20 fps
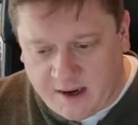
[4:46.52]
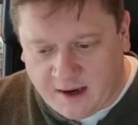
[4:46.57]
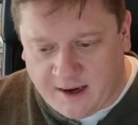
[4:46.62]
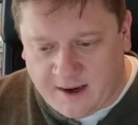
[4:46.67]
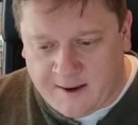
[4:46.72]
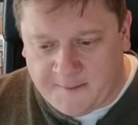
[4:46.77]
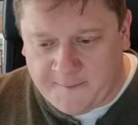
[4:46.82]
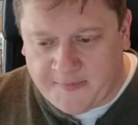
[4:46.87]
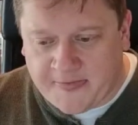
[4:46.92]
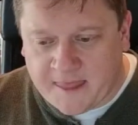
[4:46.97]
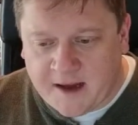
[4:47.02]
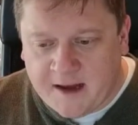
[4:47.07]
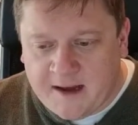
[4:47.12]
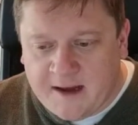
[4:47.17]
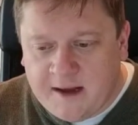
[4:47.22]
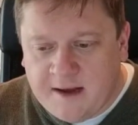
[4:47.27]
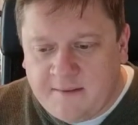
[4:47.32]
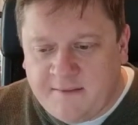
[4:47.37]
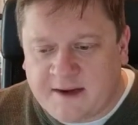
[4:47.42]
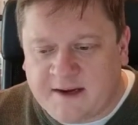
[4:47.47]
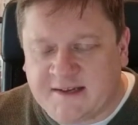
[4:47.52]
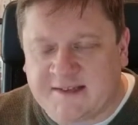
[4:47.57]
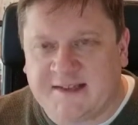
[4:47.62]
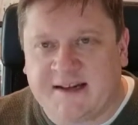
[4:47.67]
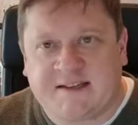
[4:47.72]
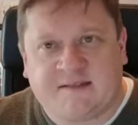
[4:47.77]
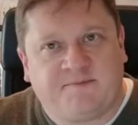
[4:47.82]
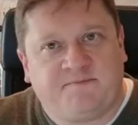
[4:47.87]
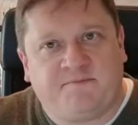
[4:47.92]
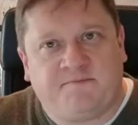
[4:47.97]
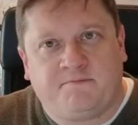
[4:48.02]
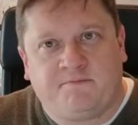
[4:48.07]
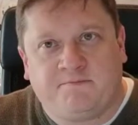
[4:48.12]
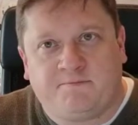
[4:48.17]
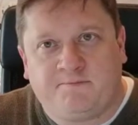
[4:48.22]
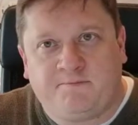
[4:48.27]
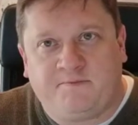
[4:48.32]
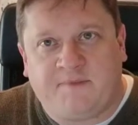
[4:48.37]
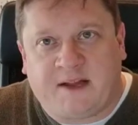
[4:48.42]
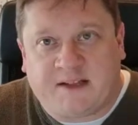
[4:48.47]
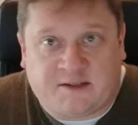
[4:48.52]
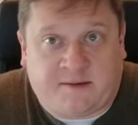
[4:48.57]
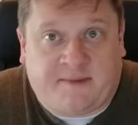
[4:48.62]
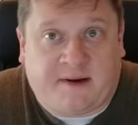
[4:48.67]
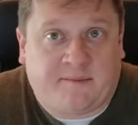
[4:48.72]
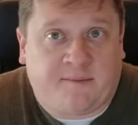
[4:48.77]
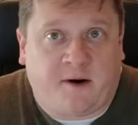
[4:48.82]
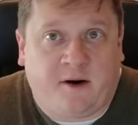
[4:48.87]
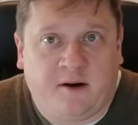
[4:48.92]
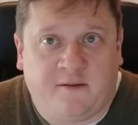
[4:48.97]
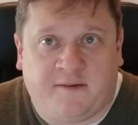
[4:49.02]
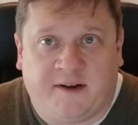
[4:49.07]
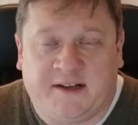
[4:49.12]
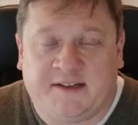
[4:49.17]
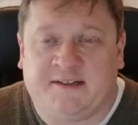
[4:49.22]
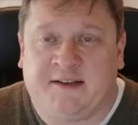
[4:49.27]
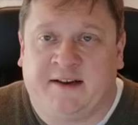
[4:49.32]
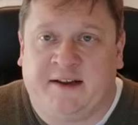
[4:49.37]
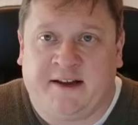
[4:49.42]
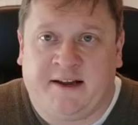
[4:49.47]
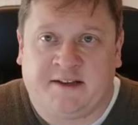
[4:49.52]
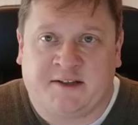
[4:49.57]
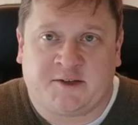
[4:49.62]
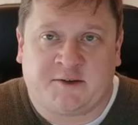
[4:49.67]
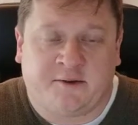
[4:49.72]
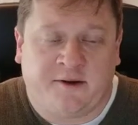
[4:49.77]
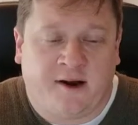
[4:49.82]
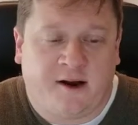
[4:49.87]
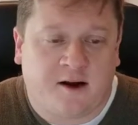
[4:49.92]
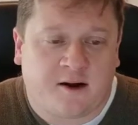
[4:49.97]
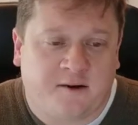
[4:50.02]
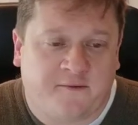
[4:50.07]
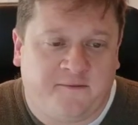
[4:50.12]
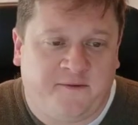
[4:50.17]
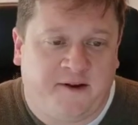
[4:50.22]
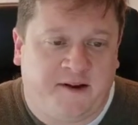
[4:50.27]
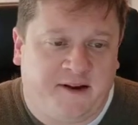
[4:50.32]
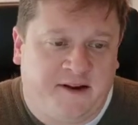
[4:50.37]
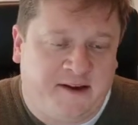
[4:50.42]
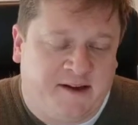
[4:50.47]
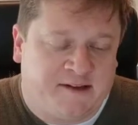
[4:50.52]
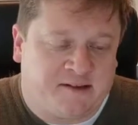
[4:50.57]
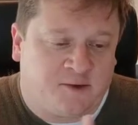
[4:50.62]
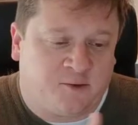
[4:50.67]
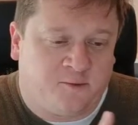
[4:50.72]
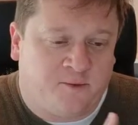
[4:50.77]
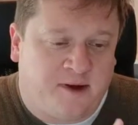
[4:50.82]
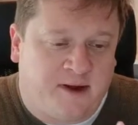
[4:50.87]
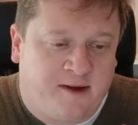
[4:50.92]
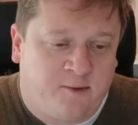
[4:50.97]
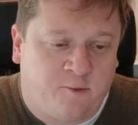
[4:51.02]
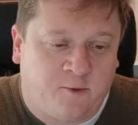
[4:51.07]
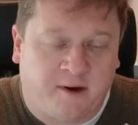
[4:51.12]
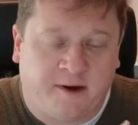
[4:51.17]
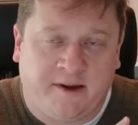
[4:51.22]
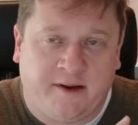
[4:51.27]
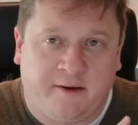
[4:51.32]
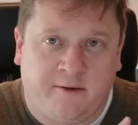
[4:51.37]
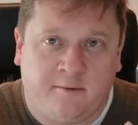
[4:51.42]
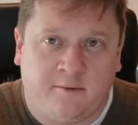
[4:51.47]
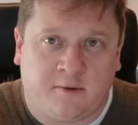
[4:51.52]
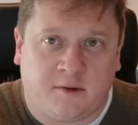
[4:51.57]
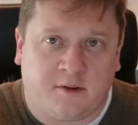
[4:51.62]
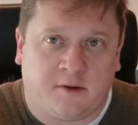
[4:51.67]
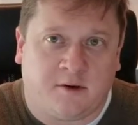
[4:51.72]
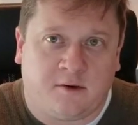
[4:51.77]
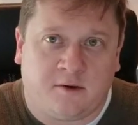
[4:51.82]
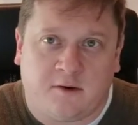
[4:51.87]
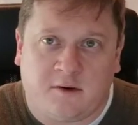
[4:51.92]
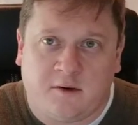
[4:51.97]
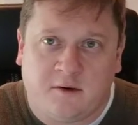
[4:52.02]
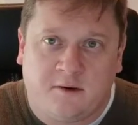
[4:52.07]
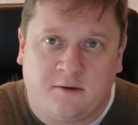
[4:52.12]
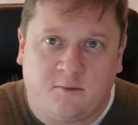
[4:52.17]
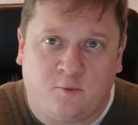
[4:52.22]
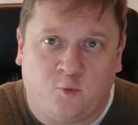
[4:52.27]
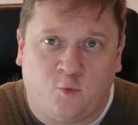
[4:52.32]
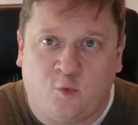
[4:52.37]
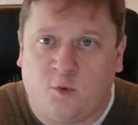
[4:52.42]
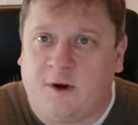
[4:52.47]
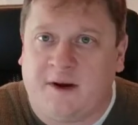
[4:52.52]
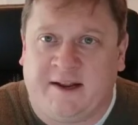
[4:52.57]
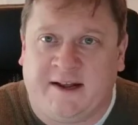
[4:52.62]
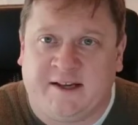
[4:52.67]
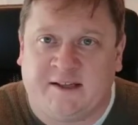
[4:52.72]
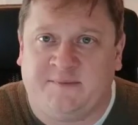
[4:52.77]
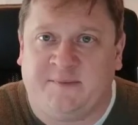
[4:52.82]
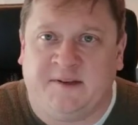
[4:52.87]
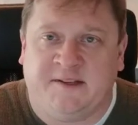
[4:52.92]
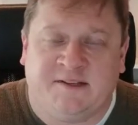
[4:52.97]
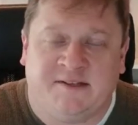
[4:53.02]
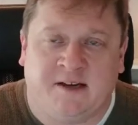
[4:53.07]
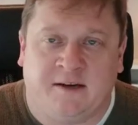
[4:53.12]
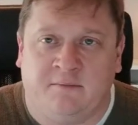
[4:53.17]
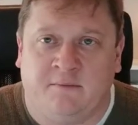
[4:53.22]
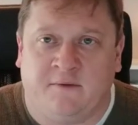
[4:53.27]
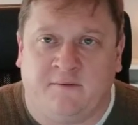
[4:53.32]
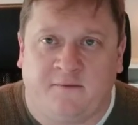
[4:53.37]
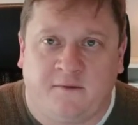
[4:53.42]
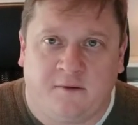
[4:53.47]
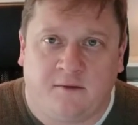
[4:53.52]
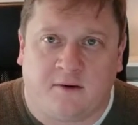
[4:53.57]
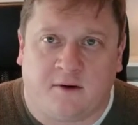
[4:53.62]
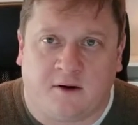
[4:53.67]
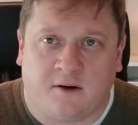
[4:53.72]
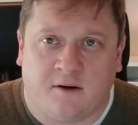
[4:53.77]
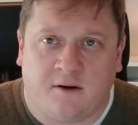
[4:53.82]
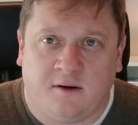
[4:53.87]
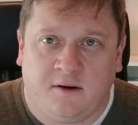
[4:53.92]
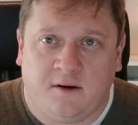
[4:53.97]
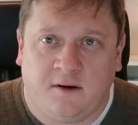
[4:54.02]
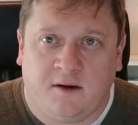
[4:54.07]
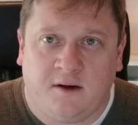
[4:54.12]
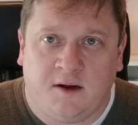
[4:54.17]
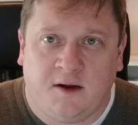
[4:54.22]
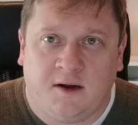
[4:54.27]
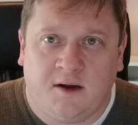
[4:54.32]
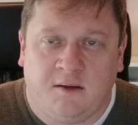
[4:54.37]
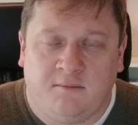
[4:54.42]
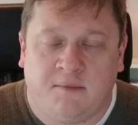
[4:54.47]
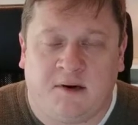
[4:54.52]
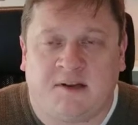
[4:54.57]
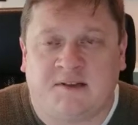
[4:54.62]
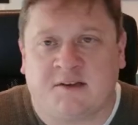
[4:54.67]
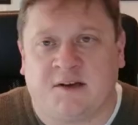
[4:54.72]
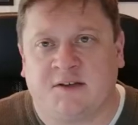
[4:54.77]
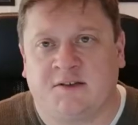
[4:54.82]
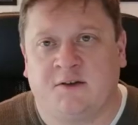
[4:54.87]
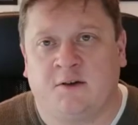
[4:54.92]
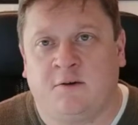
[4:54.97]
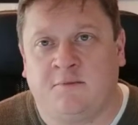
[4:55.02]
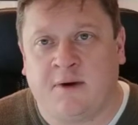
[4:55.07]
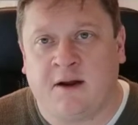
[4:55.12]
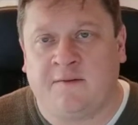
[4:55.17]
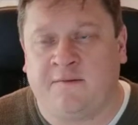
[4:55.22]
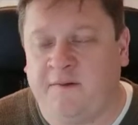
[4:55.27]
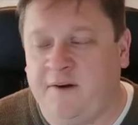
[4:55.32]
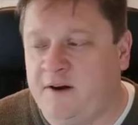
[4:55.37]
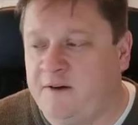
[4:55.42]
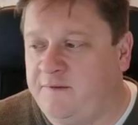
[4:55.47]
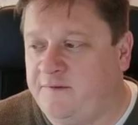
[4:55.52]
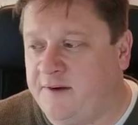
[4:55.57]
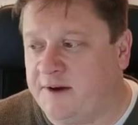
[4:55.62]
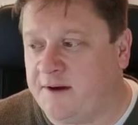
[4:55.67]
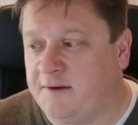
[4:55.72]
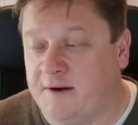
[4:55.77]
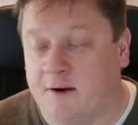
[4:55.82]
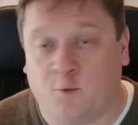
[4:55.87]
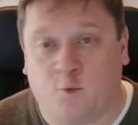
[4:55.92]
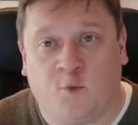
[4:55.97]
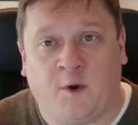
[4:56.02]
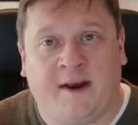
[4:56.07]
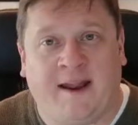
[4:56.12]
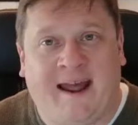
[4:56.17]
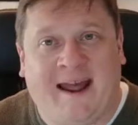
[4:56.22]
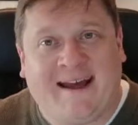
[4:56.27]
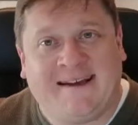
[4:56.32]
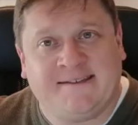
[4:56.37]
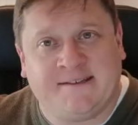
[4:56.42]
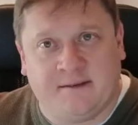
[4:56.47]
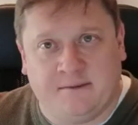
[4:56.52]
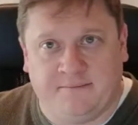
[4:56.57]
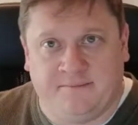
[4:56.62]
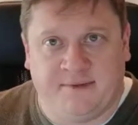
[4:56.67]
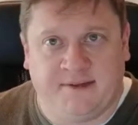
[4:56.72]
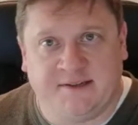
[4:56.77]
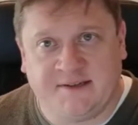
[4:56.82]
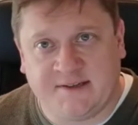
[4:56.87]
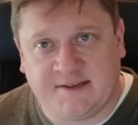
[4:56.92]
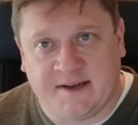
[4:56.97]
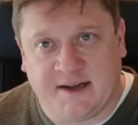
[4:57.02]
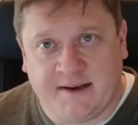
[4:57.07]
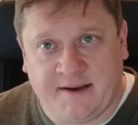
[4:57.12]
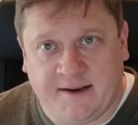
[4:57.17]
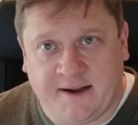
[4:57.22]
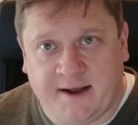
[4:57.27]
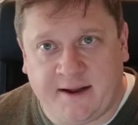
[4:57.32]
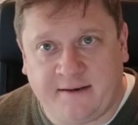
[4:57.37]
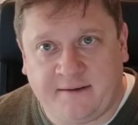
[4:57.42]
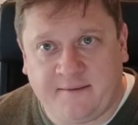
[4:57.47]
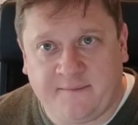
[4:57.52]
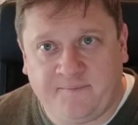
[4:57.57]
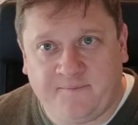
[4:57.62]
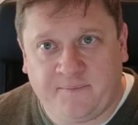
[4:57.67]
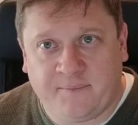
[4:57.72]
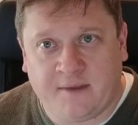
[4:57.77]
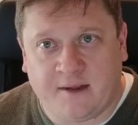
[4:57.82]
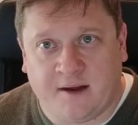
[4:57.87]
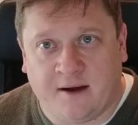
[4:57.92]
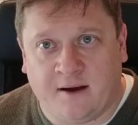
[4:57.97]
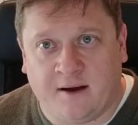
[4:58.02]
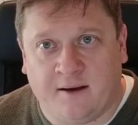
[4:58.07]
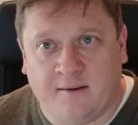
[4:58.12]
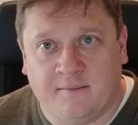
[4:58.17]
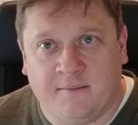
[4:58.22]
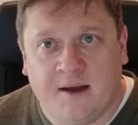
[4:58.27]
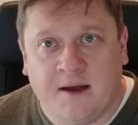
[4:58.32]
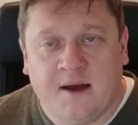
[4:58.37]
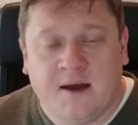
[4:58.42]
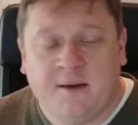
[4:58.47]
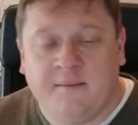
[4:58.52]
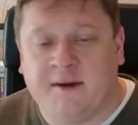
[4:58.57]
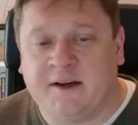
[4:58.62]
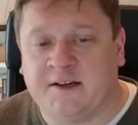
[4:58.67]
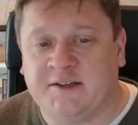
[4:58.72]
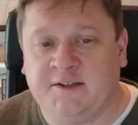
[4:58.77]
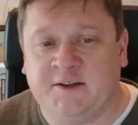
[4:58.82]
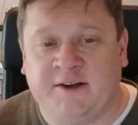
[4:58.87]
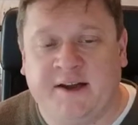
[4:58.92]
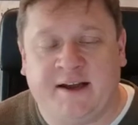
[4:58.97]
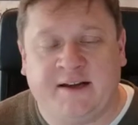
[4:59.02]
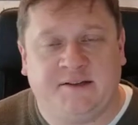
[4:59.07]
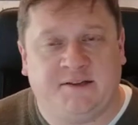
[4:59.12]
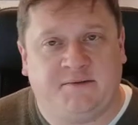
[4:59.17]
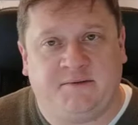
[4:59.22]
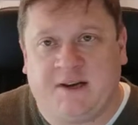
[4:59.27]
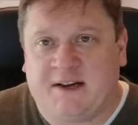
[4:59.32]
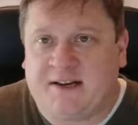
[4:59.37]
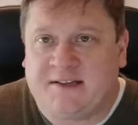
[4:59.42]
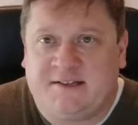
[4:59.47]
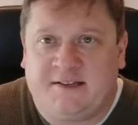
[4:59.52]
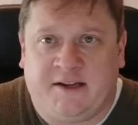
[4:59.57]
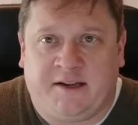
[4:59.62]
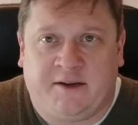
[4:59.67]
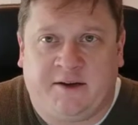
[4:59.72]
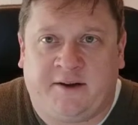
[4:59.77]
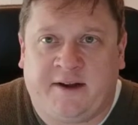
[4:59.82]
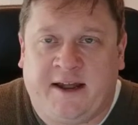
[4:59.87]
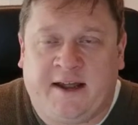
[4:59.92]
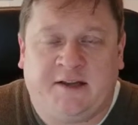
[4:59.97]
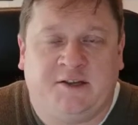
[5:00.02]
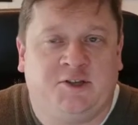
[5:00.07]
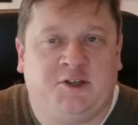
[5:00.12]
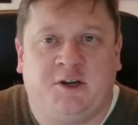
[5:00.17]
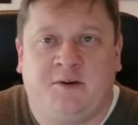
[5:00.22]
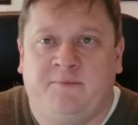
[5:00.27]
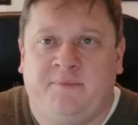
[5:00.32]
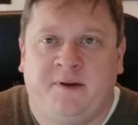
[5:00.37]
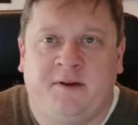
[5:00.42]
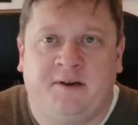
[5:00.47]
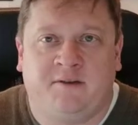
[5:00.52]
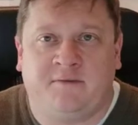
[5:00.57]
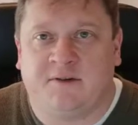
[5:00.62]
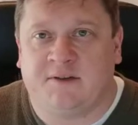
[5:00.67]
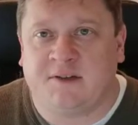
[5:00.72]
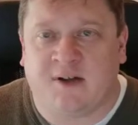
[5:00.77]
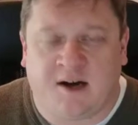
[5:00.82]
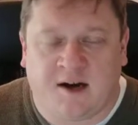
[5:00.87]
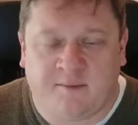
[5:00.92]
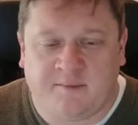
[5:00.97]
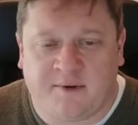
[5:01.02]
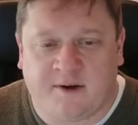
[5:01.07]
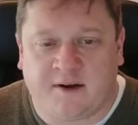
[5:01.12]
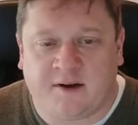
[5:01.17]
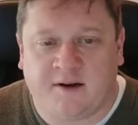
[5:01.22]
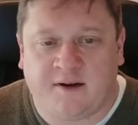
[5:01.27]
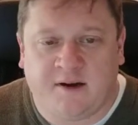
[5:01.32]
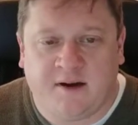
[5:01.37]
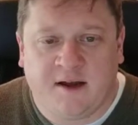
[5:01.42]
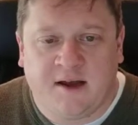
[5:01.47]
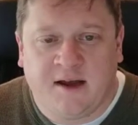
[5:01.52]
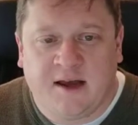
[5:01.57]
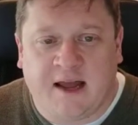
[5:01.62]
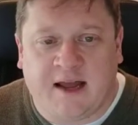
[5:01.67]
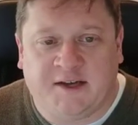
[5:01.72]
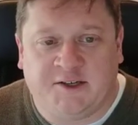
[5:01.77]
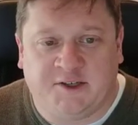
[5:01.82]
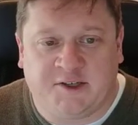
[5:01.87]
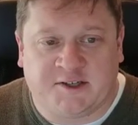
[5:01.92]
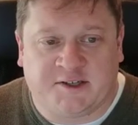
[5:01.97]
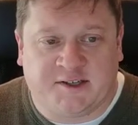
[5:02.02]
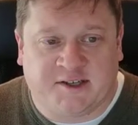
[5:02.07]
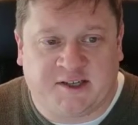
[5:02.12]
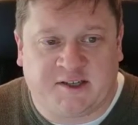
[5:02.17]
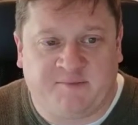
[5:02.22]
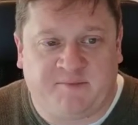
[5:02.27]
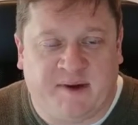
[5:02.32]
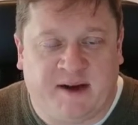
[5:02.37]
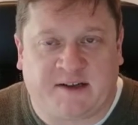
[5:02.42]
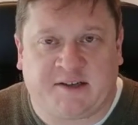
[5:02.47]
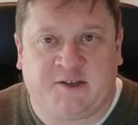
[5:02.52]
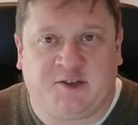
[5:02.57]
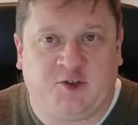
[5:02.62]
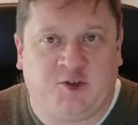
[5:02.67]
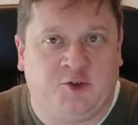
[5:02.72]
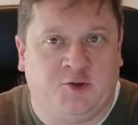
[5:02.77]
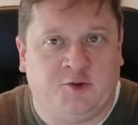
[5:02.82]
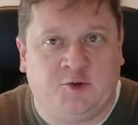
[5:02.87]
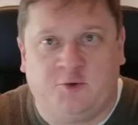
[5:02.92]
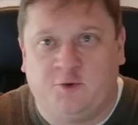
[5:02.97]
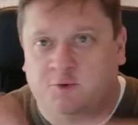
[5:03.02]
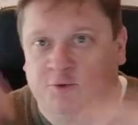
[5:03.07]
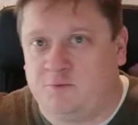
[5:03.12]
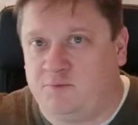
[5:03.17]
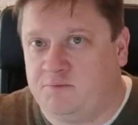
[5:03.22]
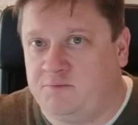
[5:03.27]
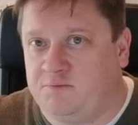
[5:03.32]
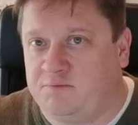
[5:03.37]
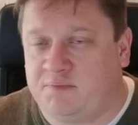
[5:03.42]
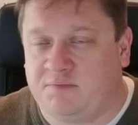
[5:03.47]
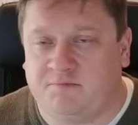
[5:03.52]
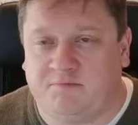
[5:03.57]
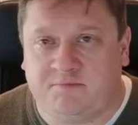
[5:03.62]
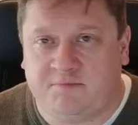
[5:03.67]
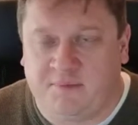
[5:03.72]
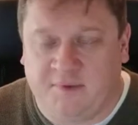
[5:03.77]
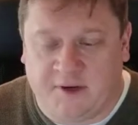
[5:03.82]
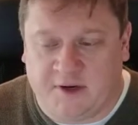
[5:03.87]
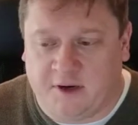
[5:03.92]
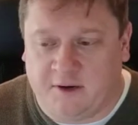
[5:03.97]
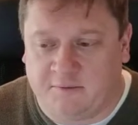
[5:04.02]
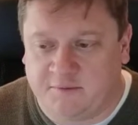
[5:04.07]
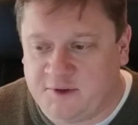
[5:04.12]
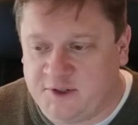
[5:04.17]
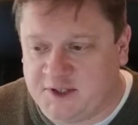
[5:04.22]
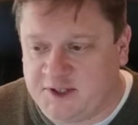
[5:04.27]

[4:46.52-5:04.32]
Um, because that's that's a big part of it is that a historiography is a way where you learn what has been said before, but it's also a way for you to figure out what hasn't been said yet. Um, because you can't, like I said, you can't jump into a topic and just expect to, you know,